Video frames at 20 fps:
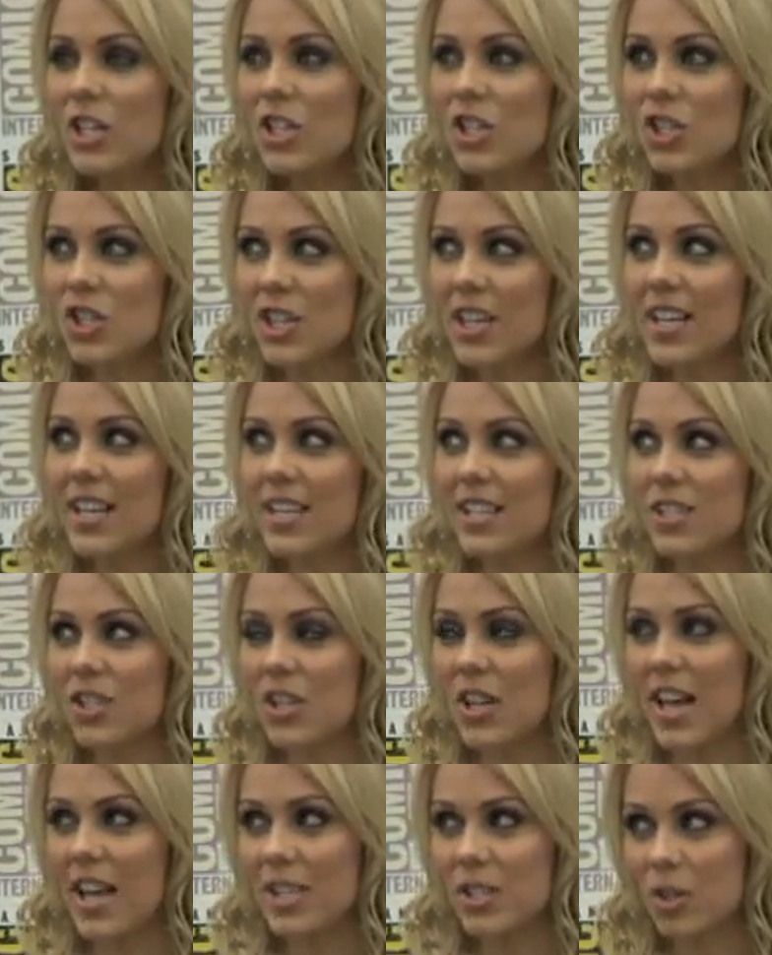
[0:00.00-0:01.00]
She is.
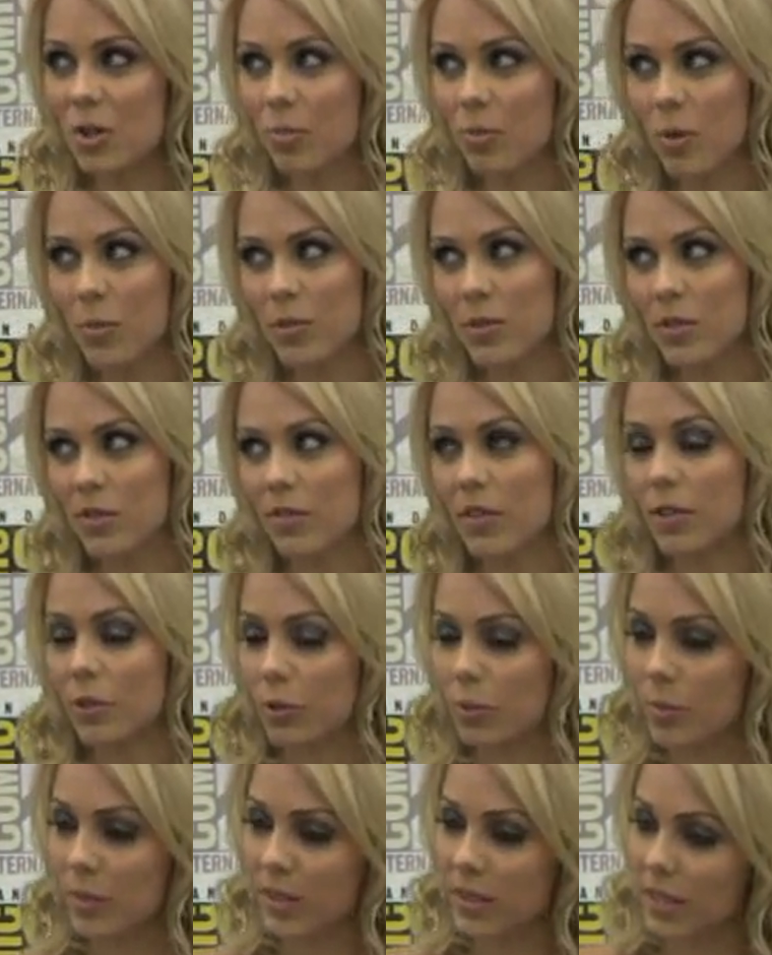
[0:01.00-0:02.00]
She has her moments of
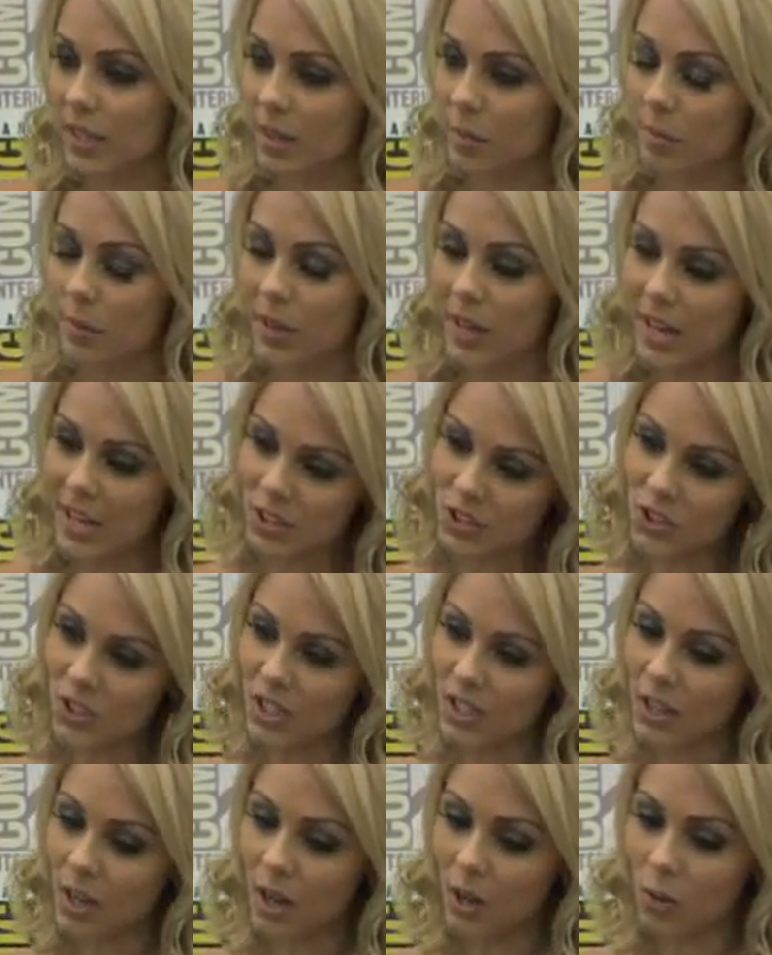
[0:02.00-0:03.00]
vulnerability, but as
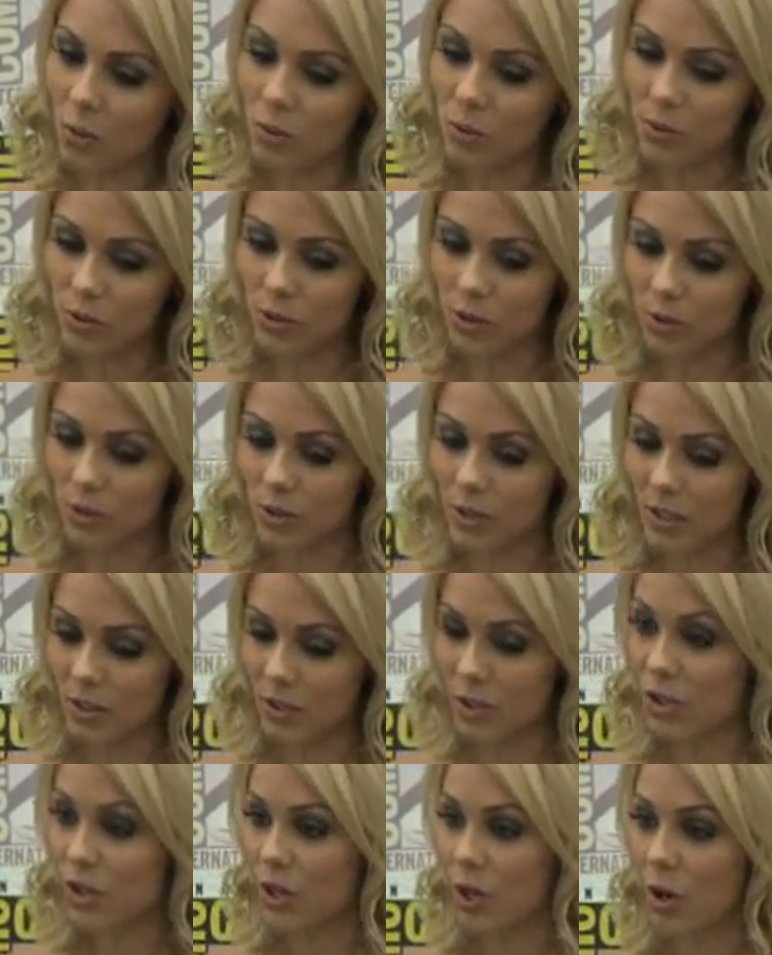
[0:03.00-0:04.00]
she got older in
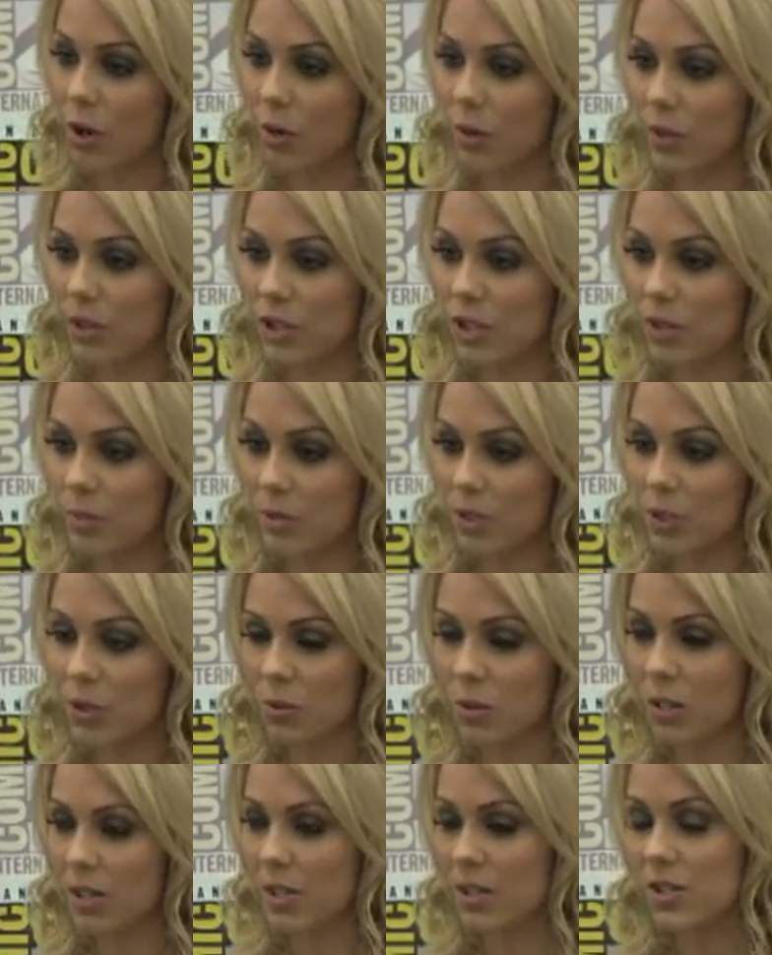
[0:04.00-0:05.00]
the show and she
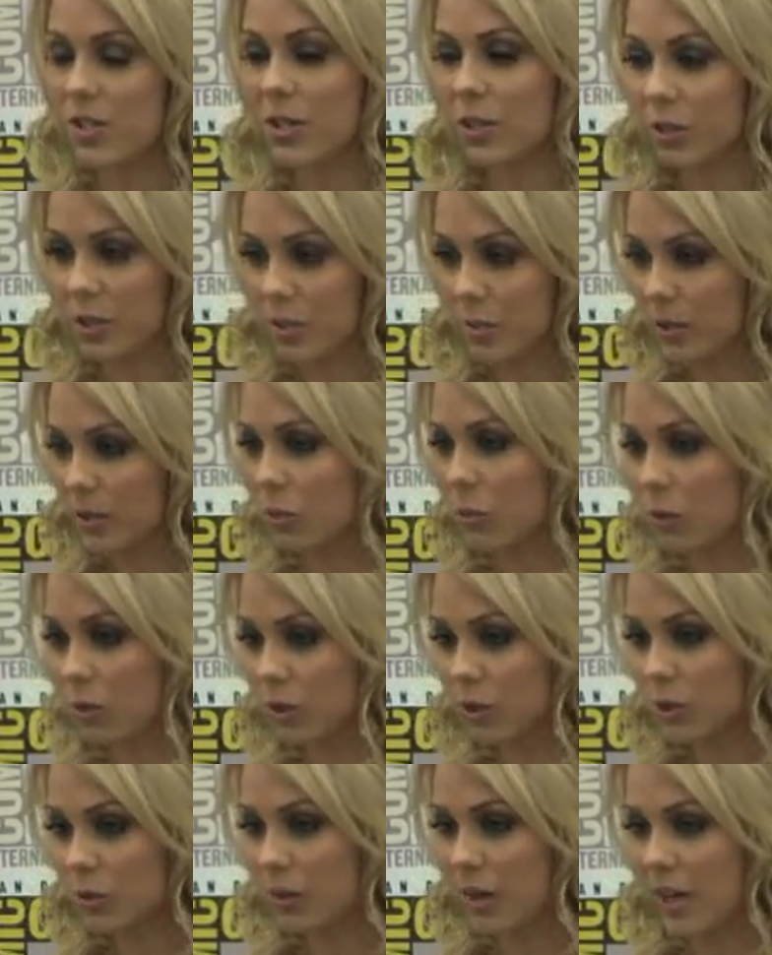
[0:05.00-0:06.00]
matured and she learned about the
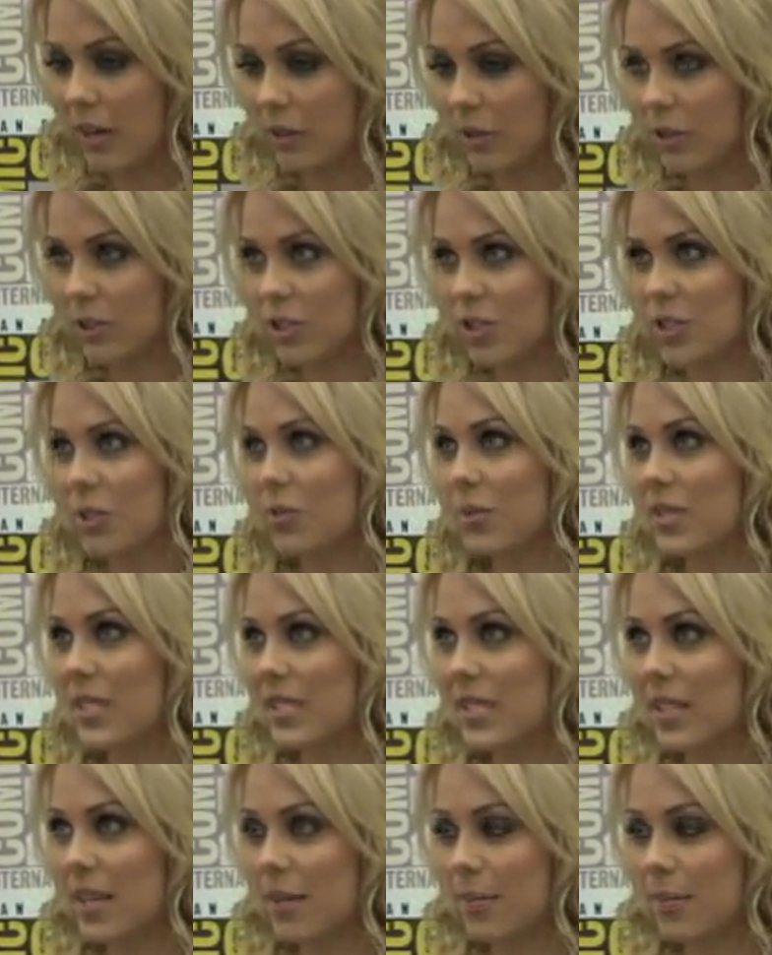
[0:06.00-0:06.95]
world around her, she was